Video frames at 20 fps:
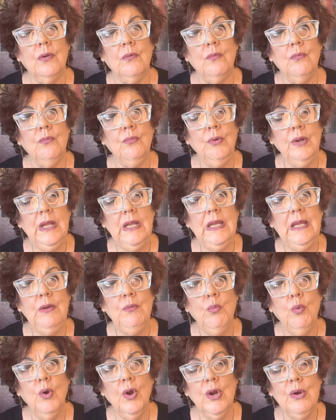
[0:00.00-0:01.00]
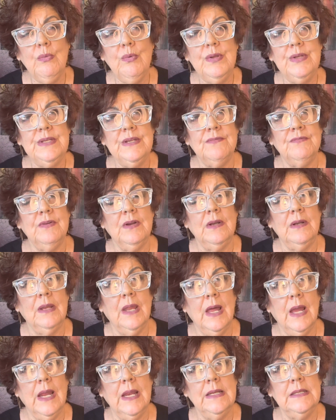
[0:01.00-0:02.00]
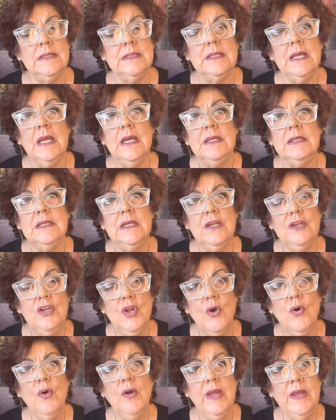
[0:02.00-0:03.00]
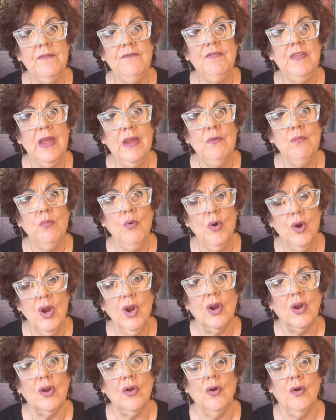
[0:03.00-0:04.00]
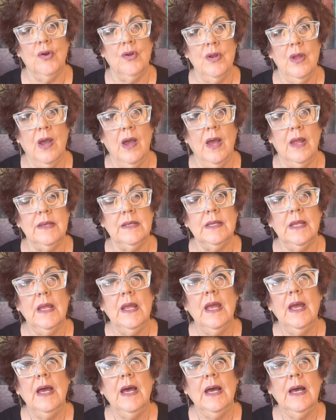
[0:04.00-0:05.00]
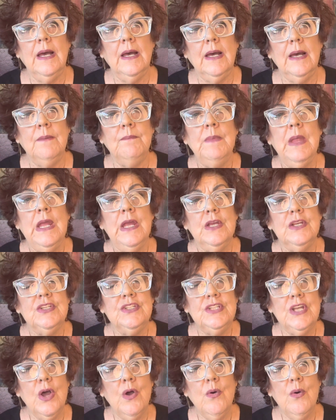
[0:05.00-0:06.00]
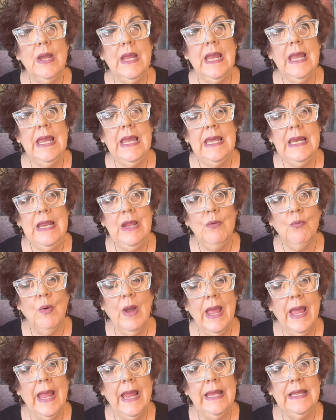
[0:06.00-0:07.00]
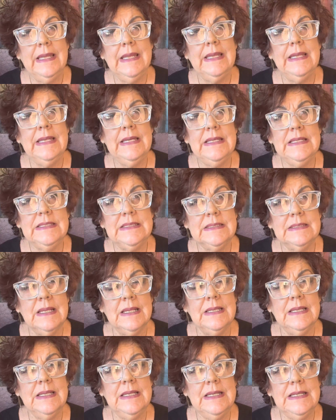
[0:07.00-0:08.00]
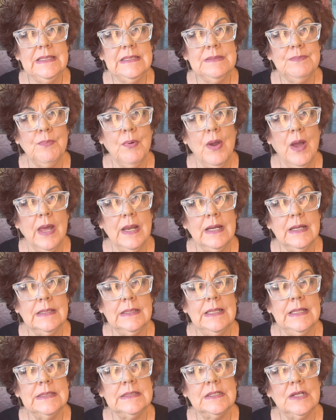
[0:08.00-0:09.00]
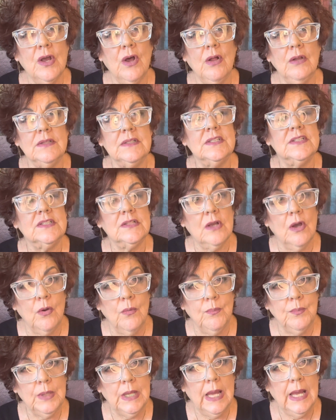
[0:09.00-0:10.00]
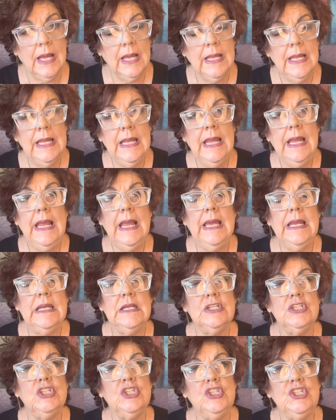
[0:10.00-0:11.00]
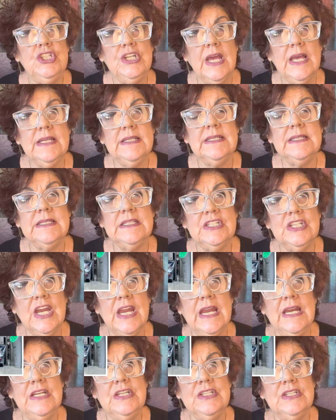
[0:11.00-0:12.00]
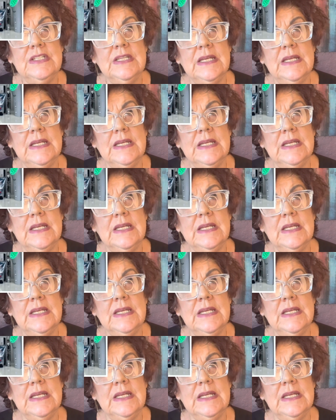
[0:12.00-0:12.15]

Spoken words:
really work with different lines to know if they work or not. So anyway, this product is called plla, and it's just changed the